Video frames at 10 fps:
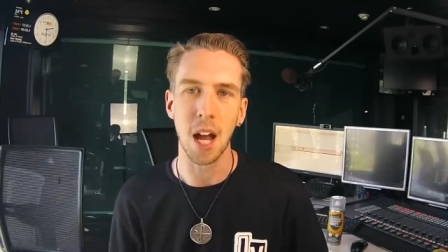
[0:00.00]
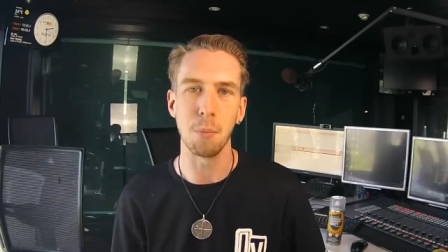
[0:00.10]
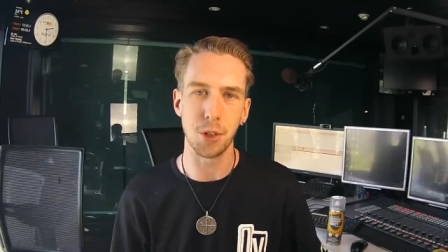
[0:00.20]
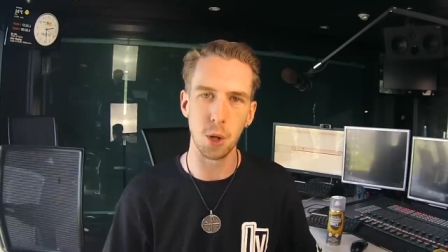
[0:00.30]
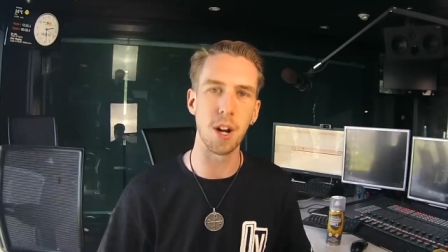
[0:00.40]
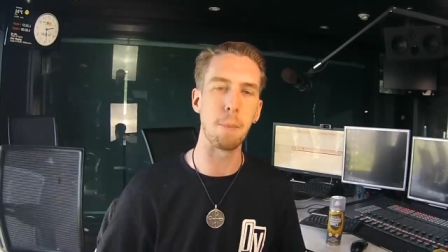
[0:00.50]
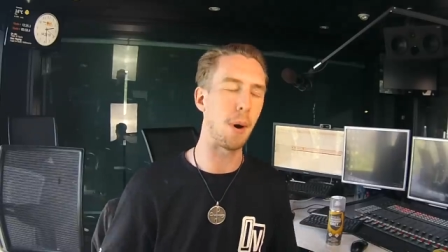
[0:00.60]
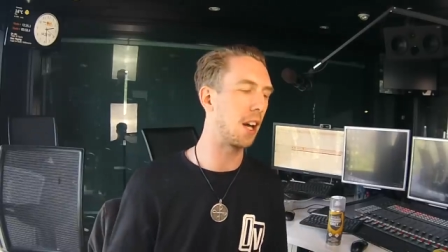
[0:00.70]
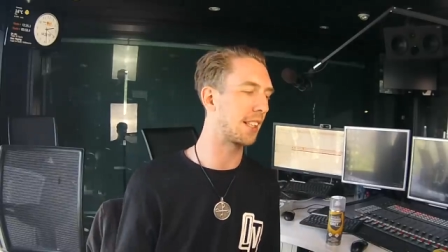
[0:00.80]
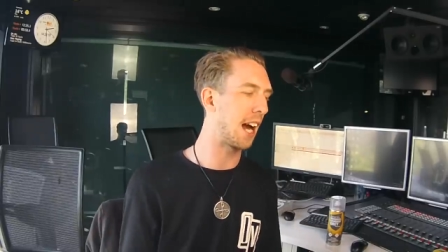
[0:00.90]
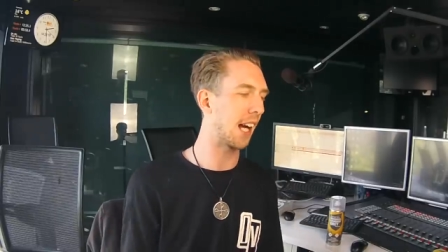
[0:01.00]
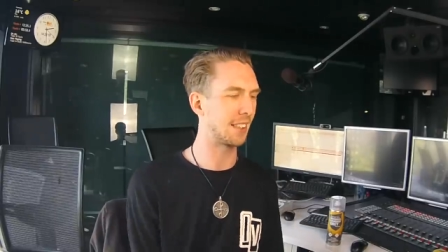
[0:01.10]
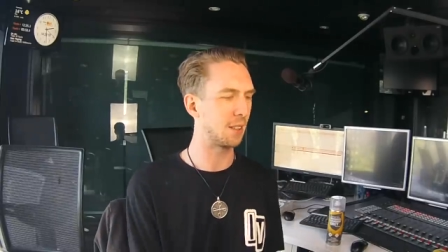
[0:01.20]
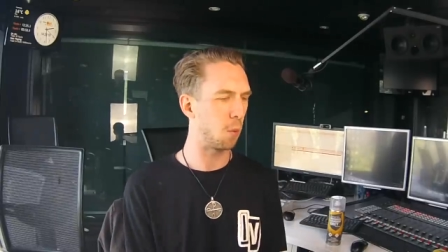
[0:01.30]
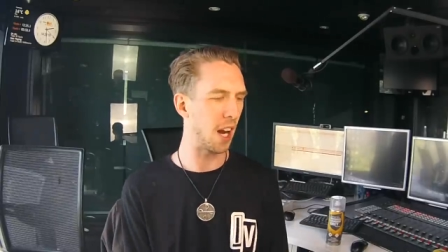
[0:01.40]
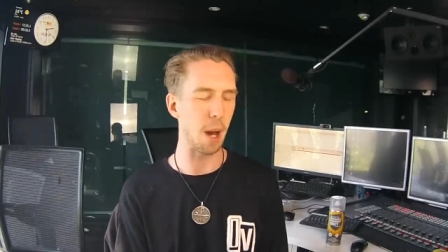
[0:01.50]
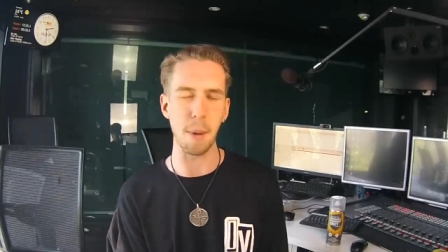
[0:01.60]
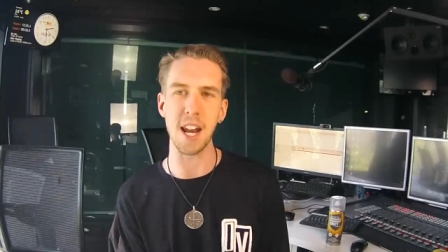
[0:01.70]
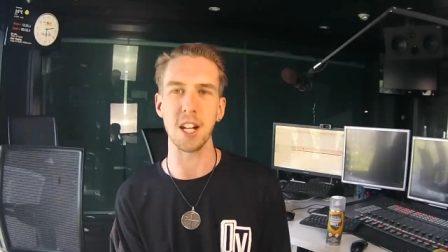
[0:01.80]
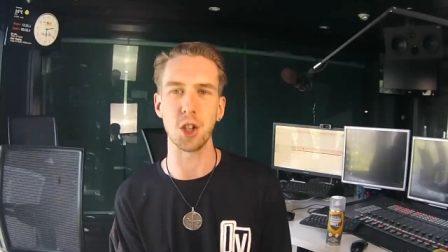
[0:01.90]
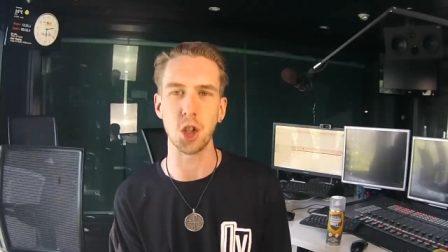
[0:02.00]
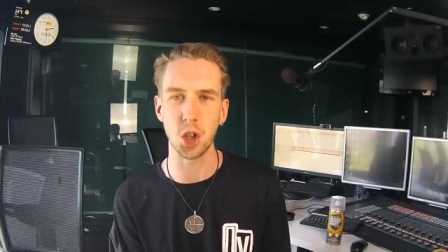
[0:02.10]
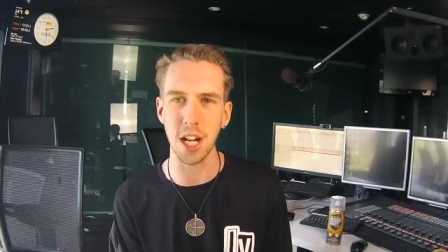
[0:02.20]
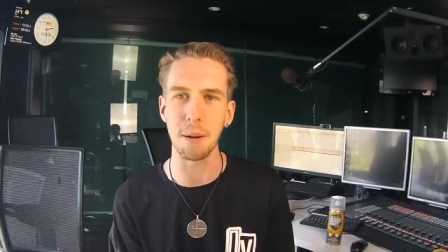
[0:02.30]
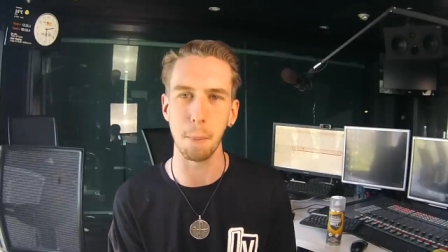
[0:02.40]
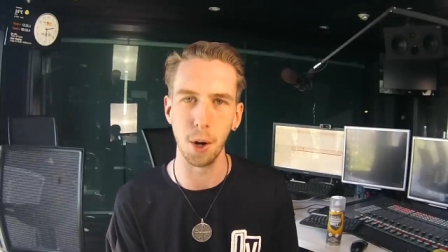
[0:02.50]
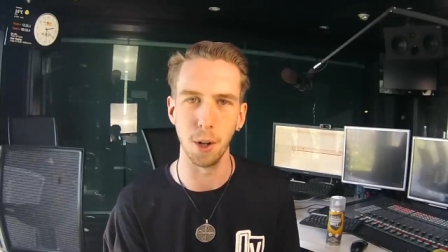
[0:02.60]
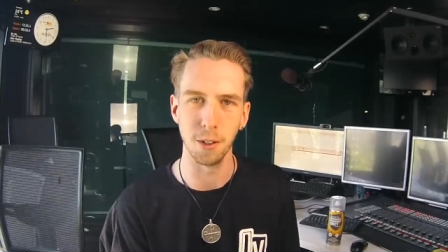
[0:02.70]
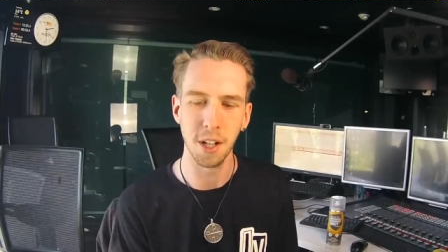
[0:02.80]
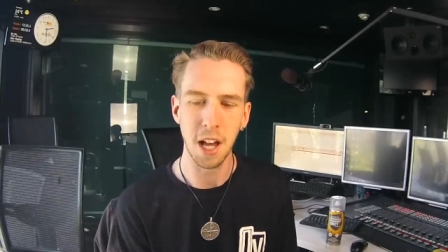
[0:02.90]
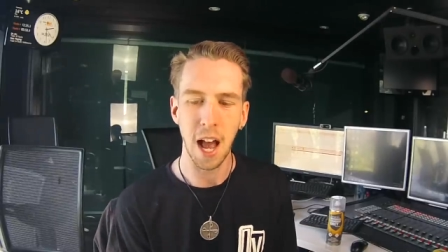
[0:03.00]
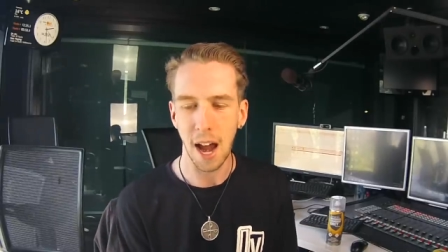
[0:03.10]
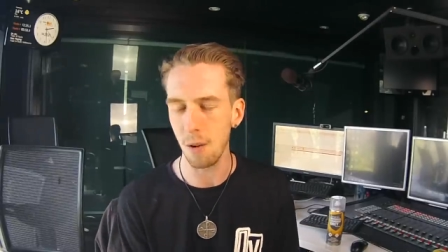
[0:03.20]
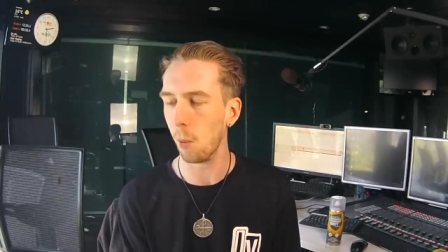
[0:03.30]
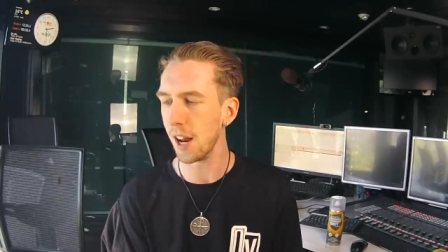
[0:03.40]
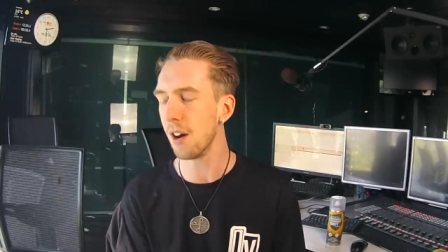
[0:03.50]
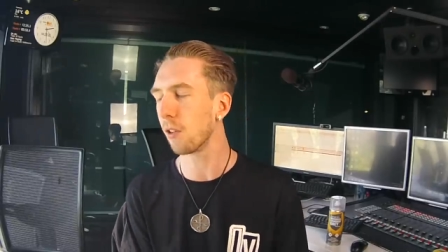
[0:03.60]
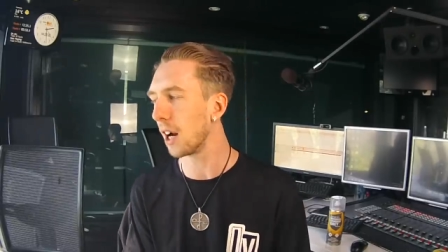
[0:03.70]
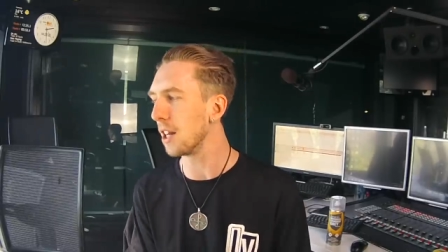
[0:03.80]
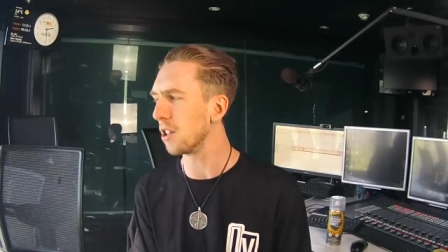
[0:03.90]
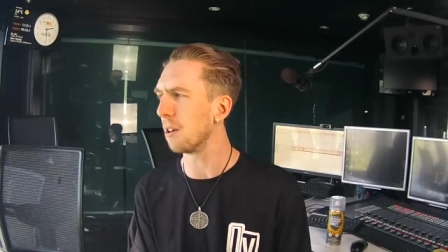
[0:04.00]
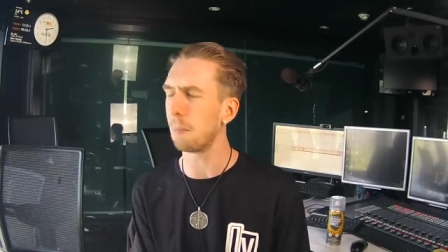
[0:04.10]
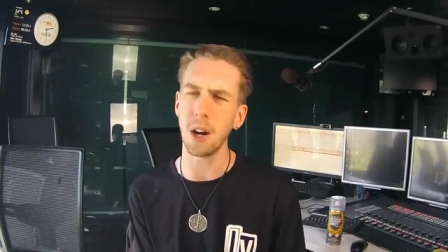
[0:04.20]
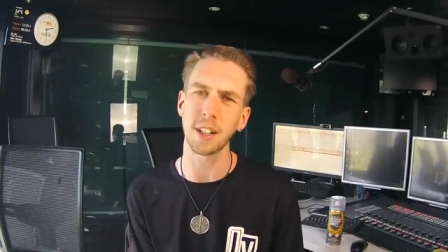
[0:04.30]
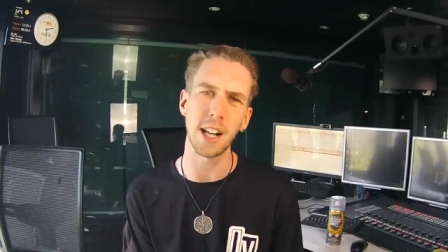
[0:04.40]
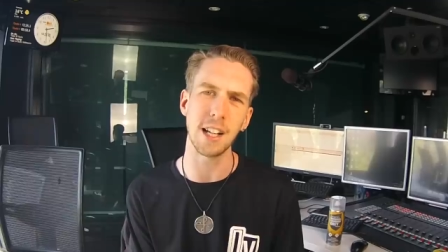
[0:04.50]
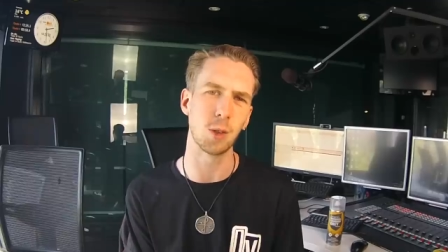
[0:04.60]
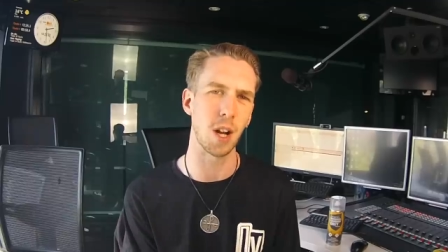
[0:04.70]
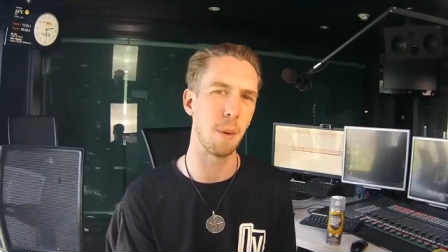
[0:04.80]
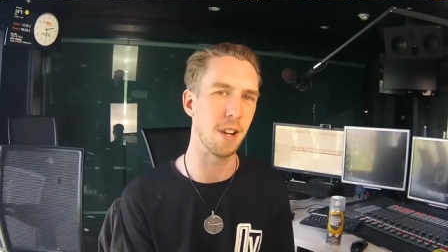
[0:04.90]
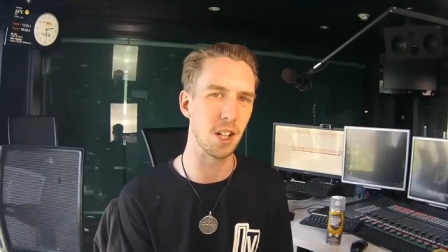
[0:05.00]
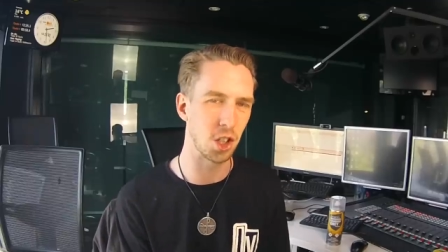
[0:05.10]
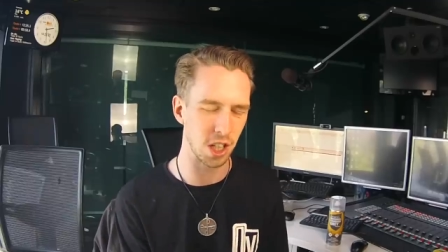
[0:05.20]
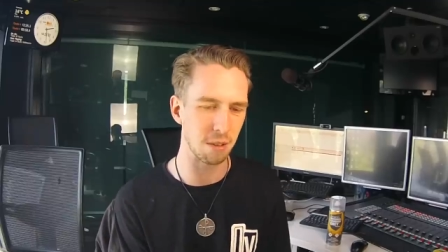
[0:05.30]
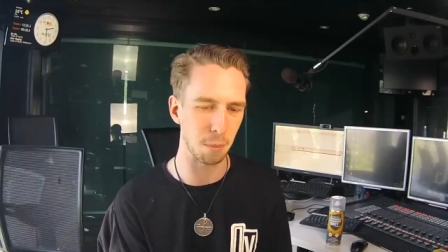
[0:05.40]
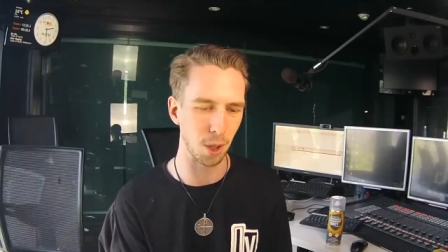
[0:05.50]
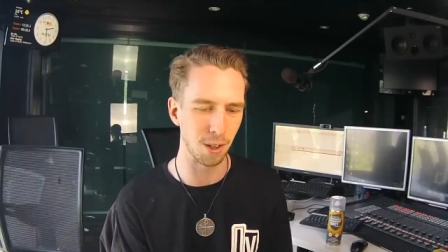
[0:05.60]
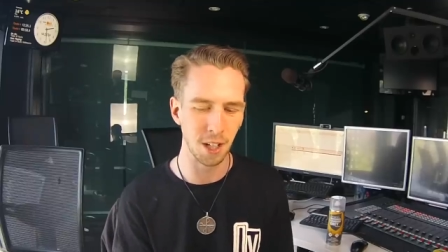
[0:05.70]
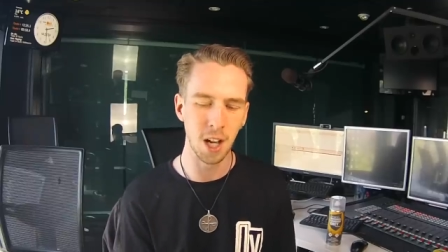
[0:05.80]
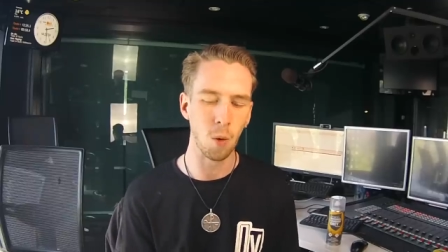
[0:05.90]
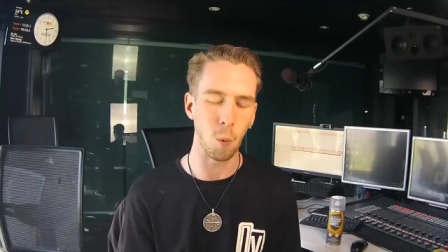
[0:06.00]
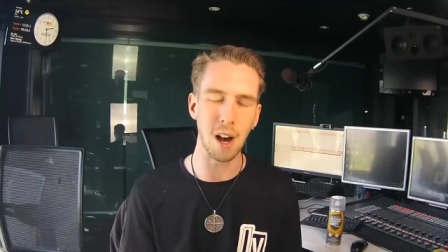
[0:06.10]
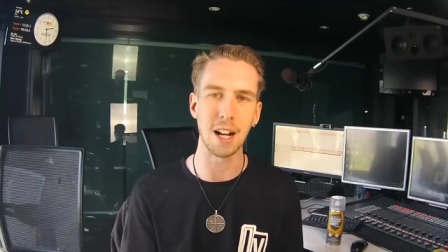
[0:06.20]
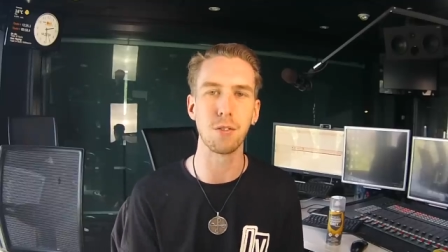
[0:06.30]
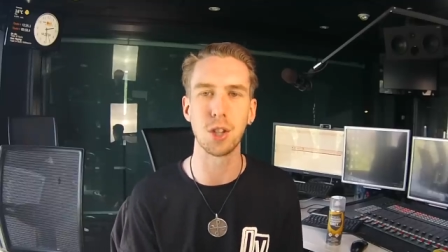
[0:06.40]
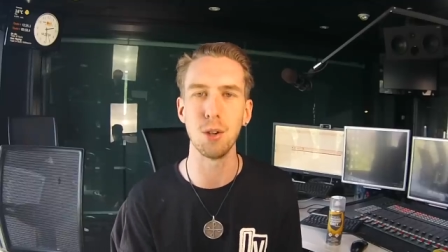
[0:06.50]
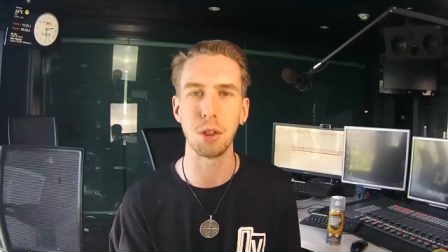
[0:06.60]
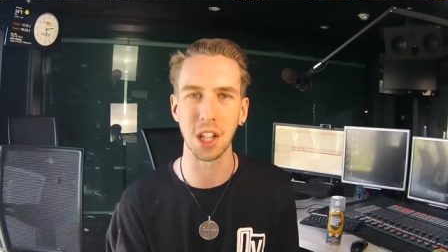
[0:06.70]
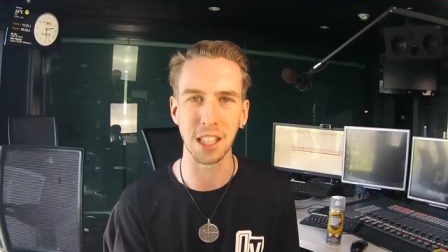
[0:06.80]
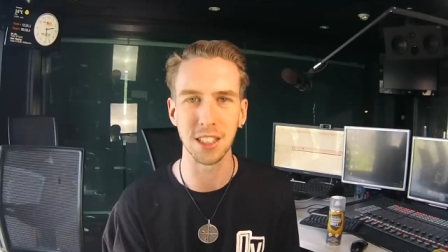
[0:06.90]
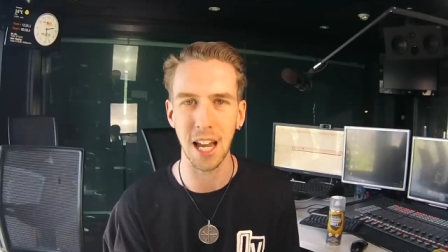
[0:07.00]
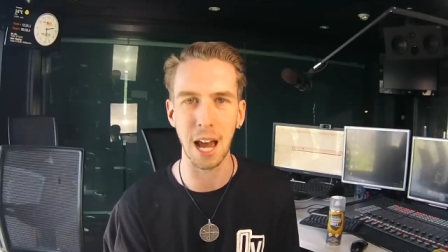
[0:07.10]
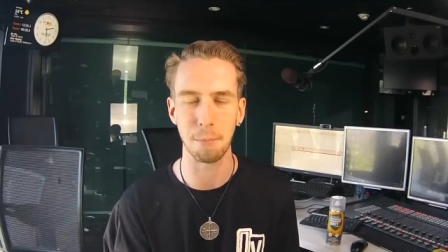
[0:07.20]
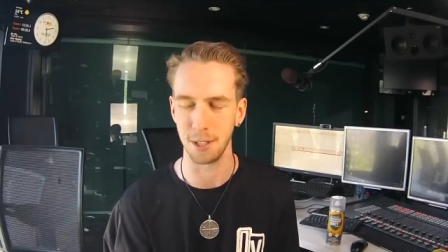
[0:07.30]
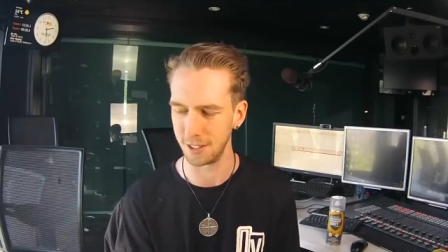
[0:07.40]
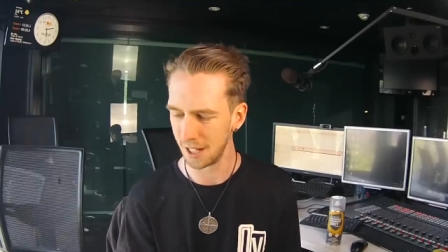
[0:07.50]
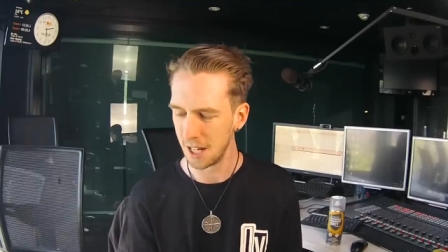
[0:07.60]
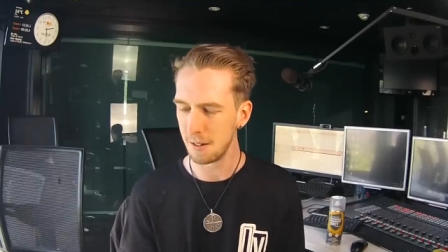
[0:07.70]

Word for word: I'm doing a podcast when I'm in a shit mood. And whenever I do a podcast when I'm in a shit mood, one of two things happens.